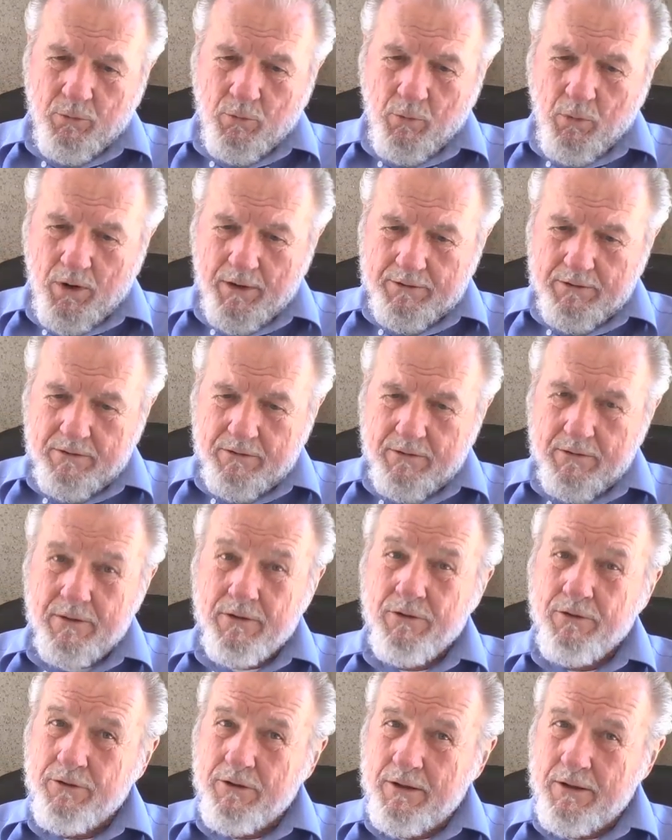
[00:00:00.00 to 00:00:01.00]
what
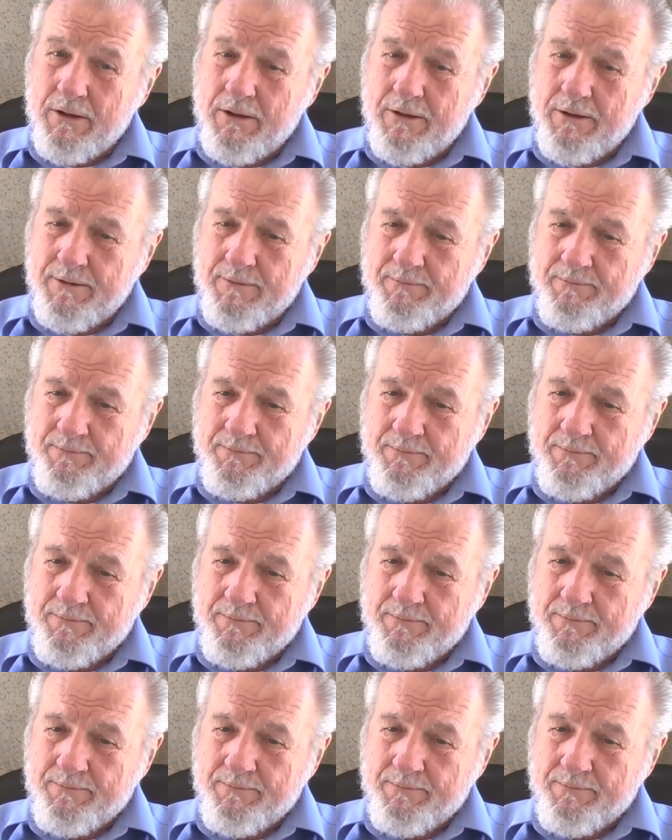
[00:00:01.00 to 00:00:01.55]
the